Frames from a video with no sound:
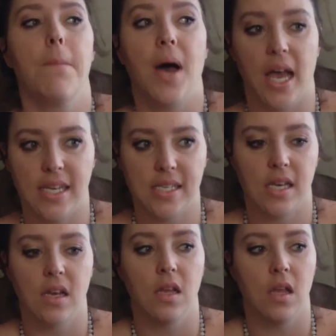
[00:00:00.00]
but
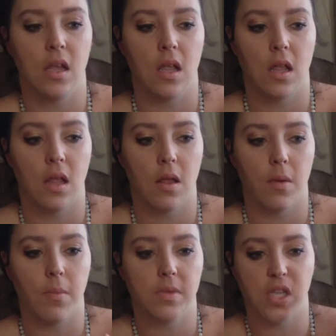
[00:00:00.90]

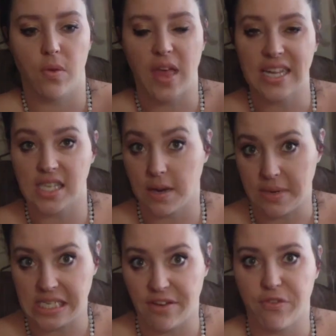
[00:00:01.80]
so that's going to
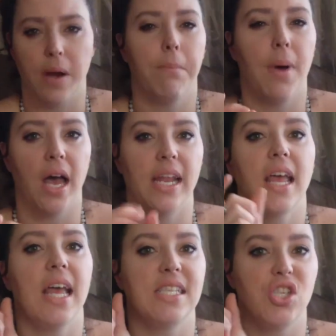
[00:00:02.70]
be different. But
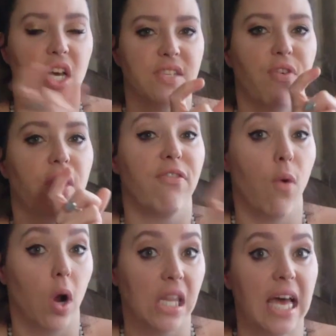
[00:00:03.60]
it's just for the
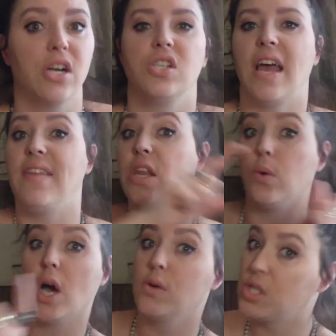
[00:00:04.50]
four letters, and then
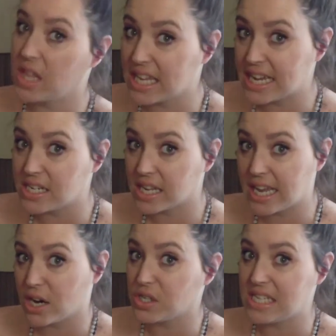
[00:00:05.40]
you go to the
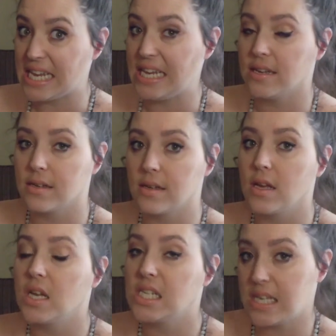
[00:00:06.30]
Keirsey
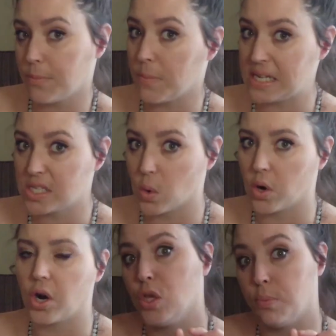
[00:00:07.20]
temperament
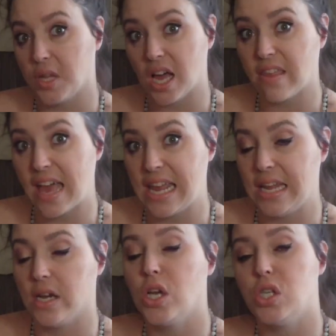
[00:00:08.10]
sorter. You plug that
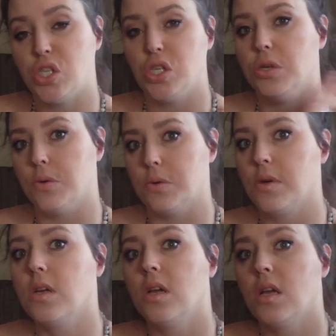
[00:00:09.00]
in to
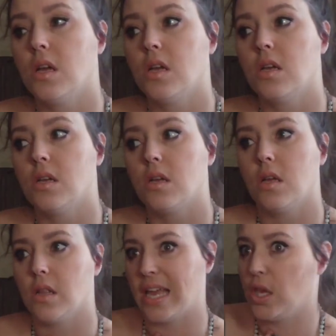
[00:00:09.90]

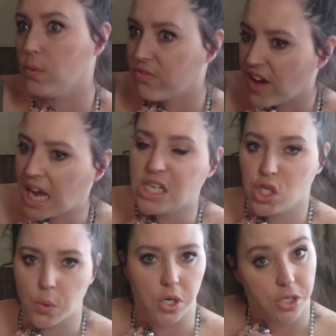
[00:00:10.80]
like you find
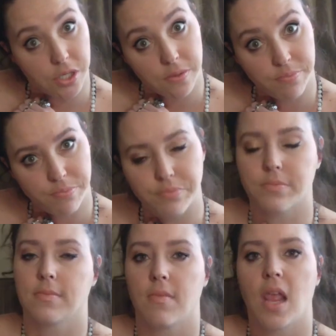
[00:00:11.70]
yours
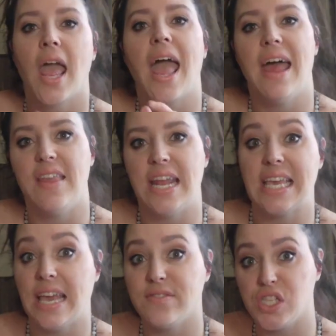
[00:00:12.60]
and then
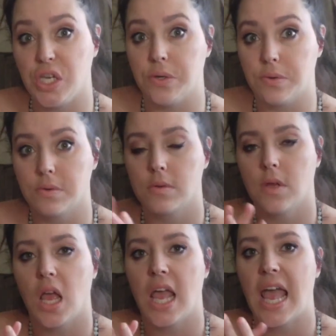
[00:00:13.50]
it gives you
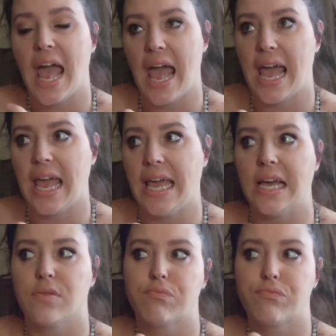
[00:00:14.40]
a